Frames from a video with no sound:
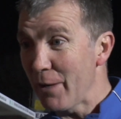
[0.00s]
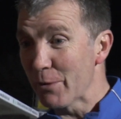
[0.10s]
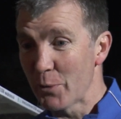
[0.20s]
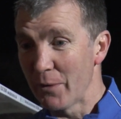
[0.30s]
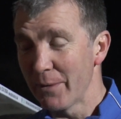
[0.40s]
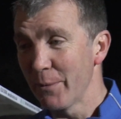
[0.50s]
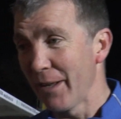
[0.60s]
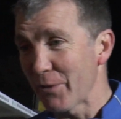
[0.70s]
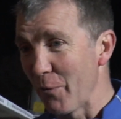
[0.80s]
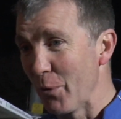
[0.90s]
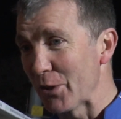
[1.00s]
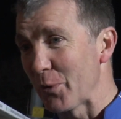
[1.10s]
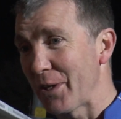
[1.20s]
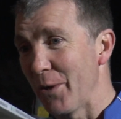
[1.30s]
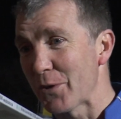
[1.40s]
hours. We'll have to have words
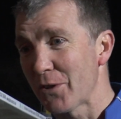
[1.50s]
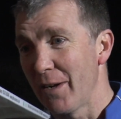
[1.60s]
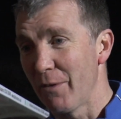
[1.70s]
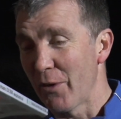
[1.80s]
with the coach drive.